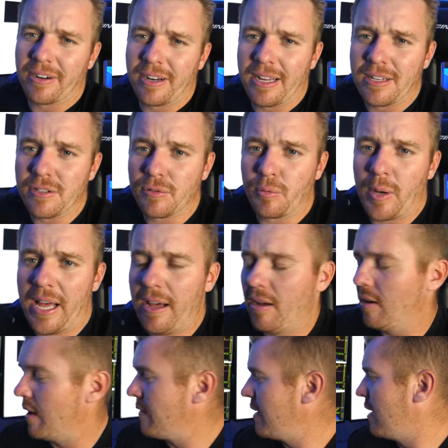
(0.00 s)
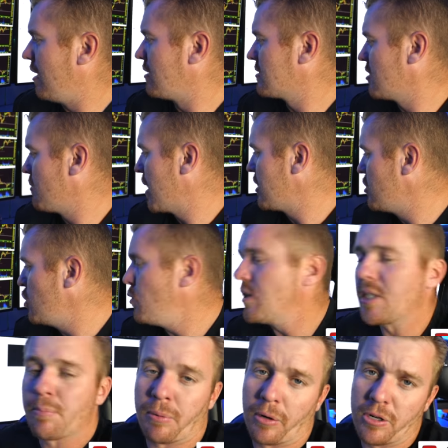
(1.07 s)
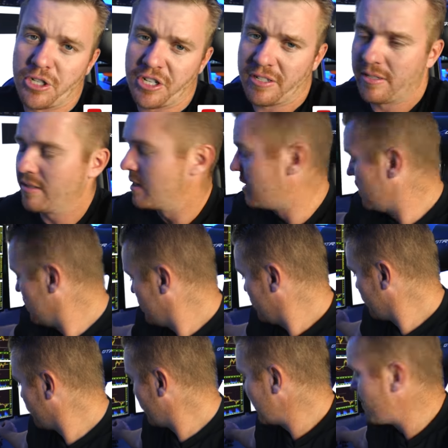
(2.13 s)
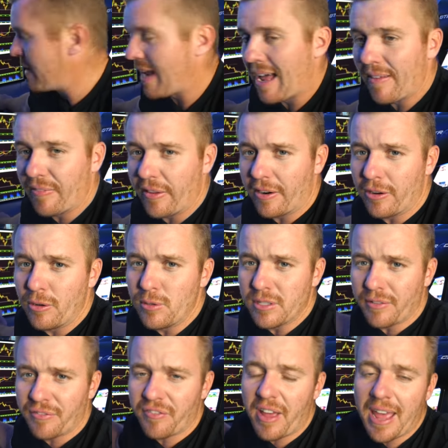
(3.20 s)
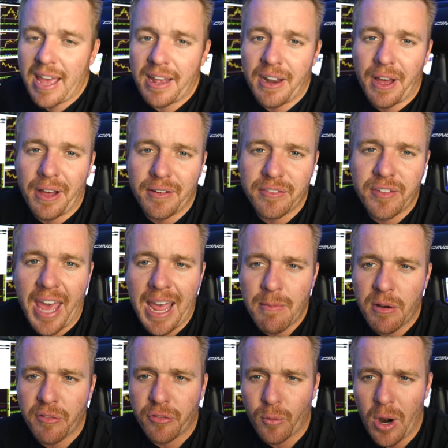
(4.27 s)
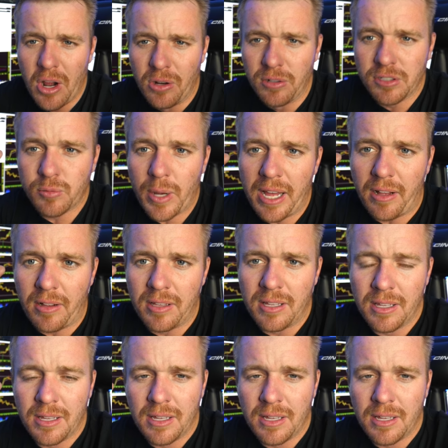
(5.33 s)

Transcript: there as well. And then also my newest purchase, for anybody out there who's a fan of Game of Thrones, well,